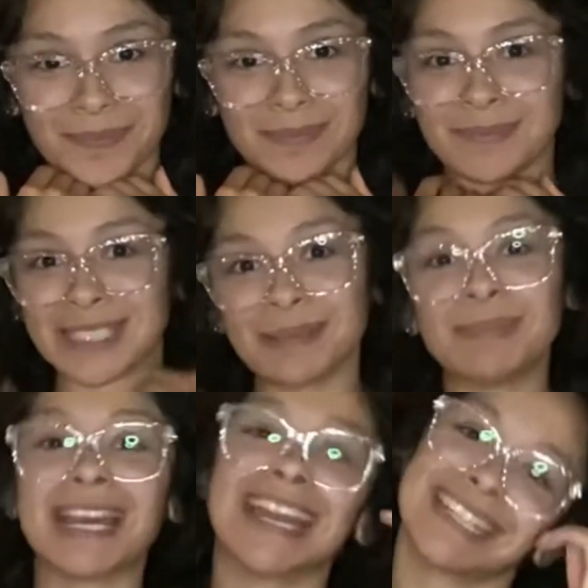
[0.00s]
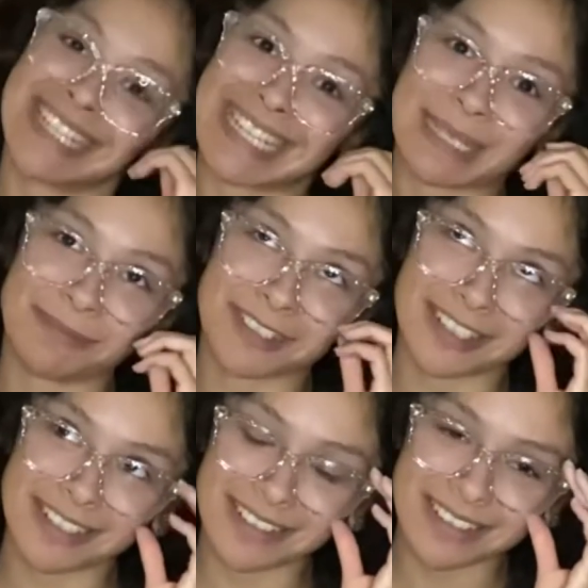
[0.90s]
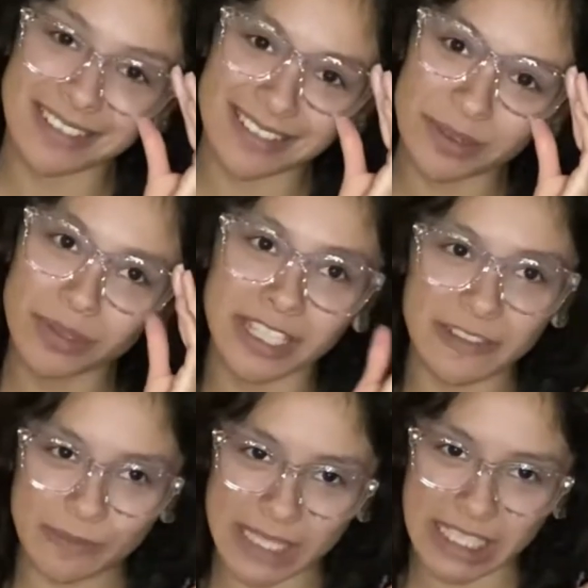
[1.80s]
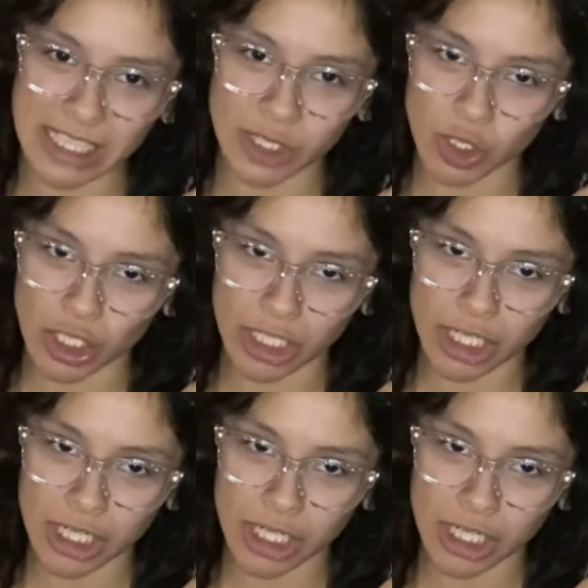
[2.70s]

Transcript: Bailey behind camera. Don't give me that look.